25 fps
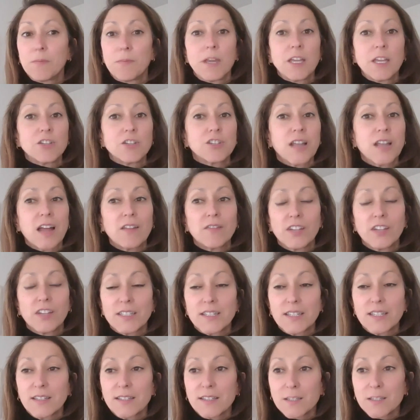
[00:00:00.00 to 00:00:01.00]
The patient
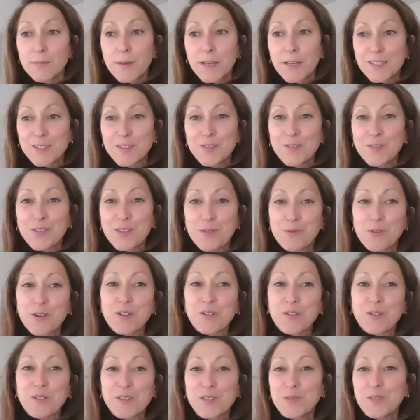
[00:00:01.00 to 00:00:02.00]
advocates in this space know that
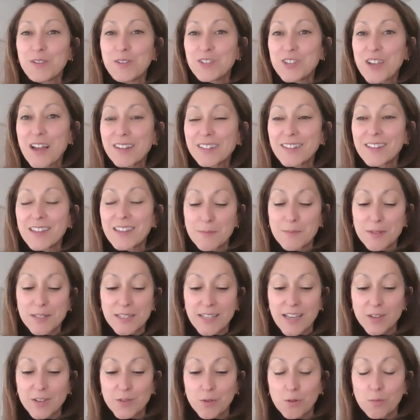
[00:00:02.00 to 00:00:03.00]
we're going to reach out to them and
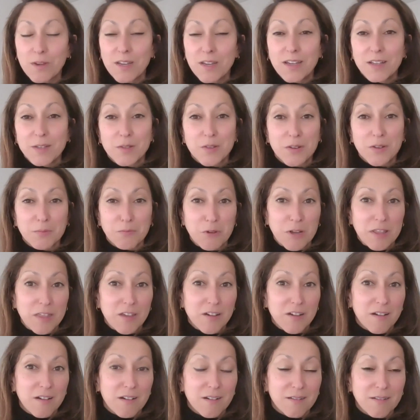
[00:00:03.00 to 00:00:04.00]
schedule meetings with
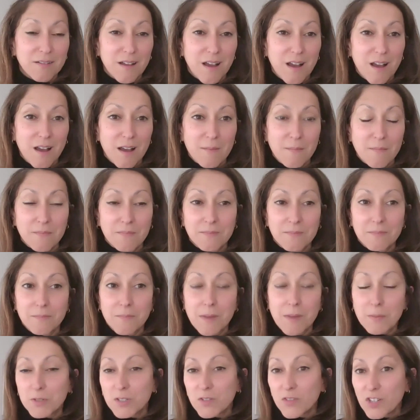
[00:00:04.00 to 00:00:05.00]
our
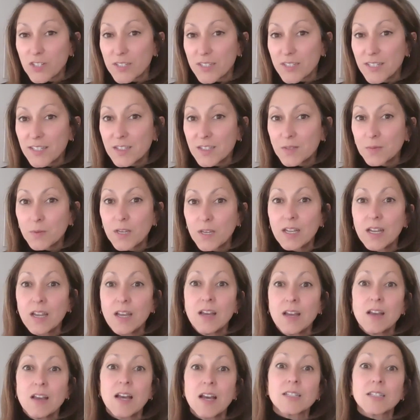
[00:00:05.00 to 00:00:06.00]
members of our C-suite,
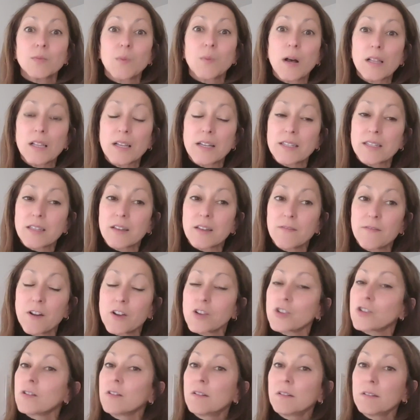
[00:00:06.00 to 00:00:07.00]
as well as the
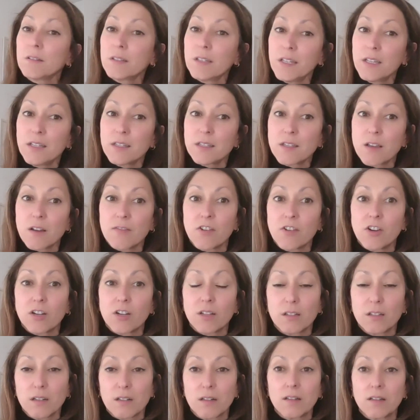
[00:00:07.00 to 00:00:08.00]
functional leads of our
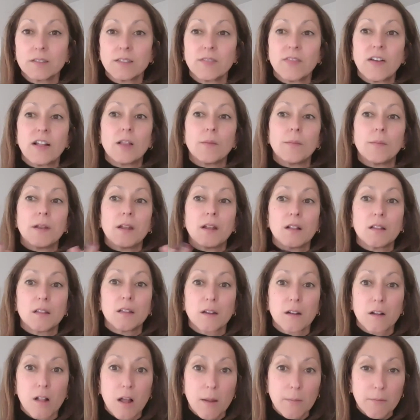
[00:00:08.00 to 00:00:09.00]
clinical development and
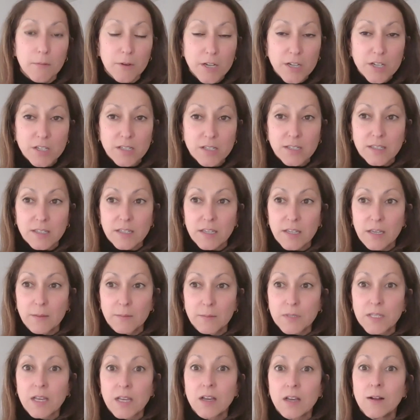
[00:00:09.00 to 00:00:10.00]
clinical operations
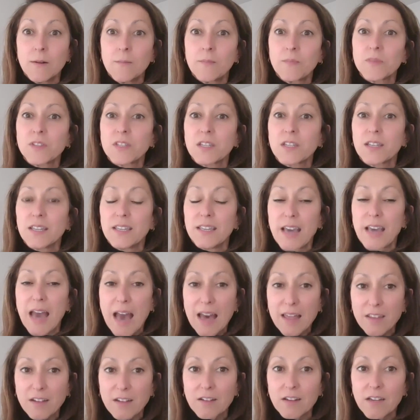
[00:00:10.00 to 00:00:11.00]
teams, to
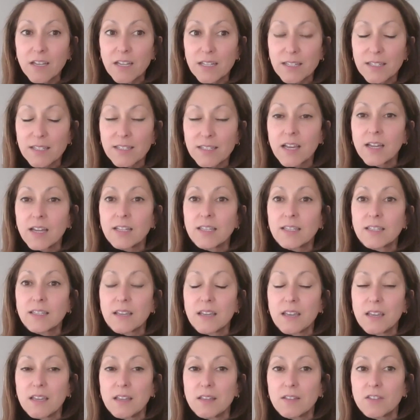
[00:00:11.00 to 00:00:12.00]
gather insights
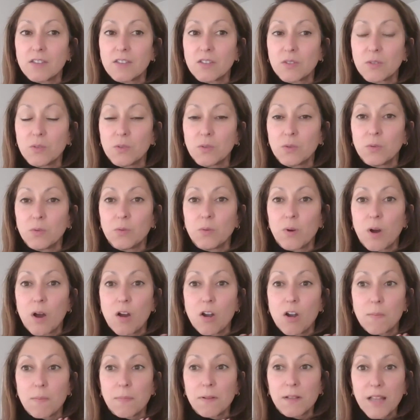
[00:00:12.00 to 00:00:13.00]
into
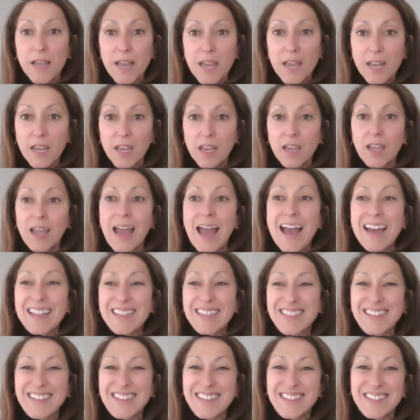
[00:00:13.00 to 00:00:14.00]
our planning
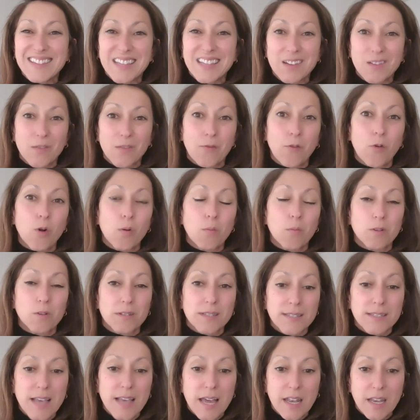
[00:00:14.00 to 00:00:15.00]
at these informal
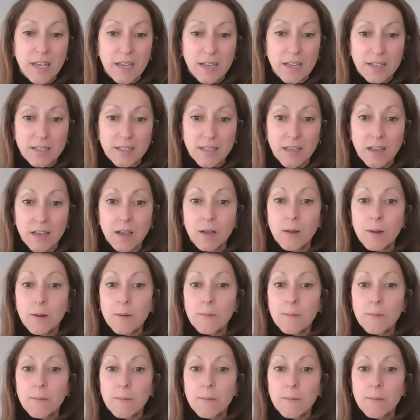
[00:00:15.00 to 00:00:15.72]
settings.